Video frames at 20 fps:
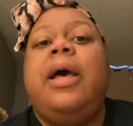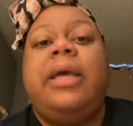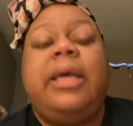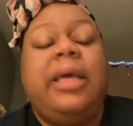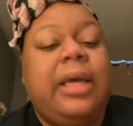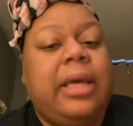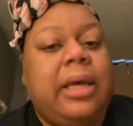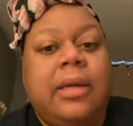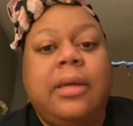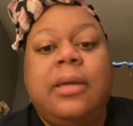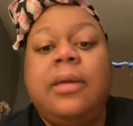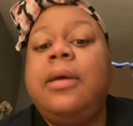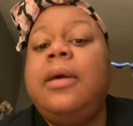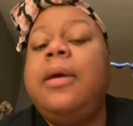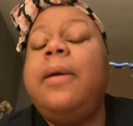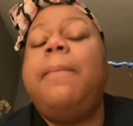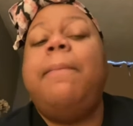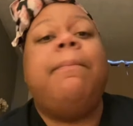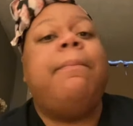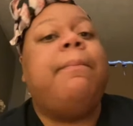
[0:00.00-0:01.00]
again,
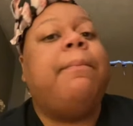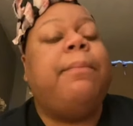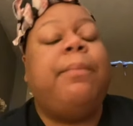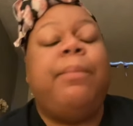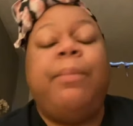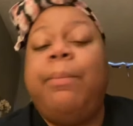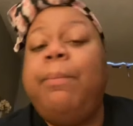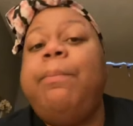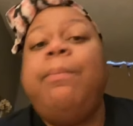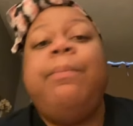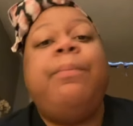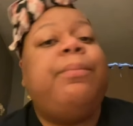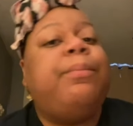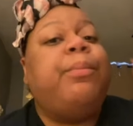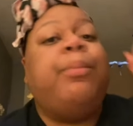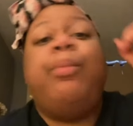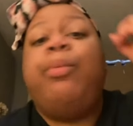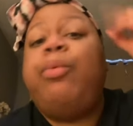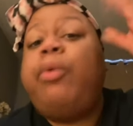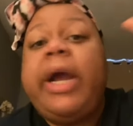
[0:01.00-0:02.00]

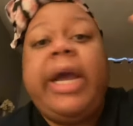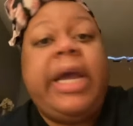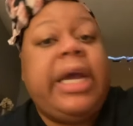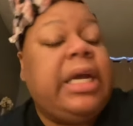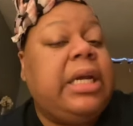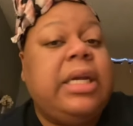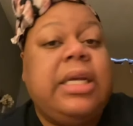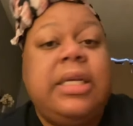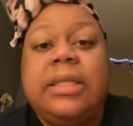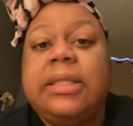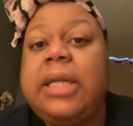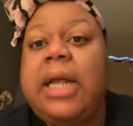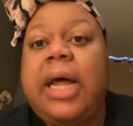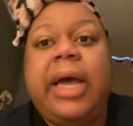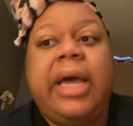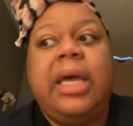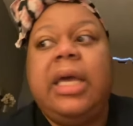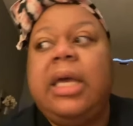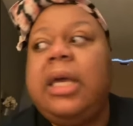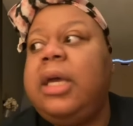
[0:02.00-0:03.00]
brain is
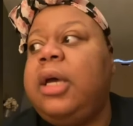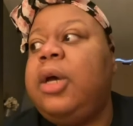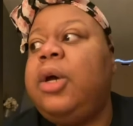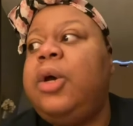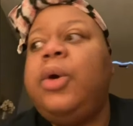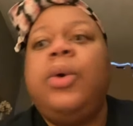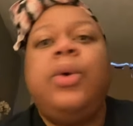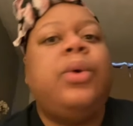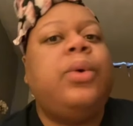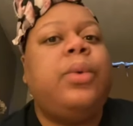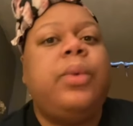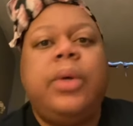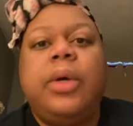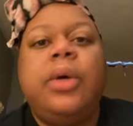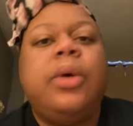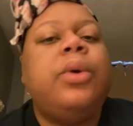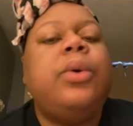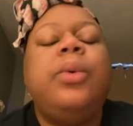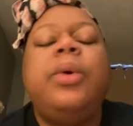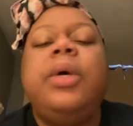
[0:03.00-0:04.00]
like who
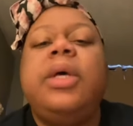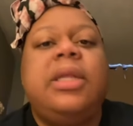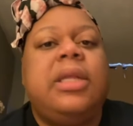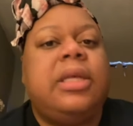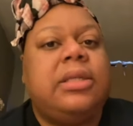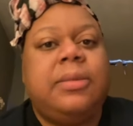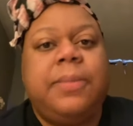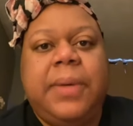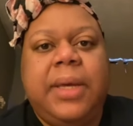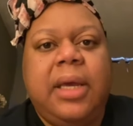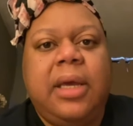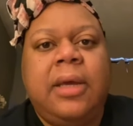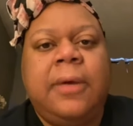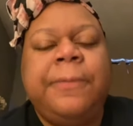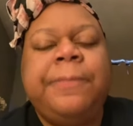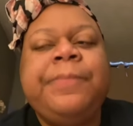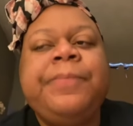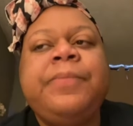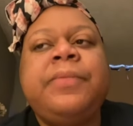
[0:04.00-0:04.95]
who could this be?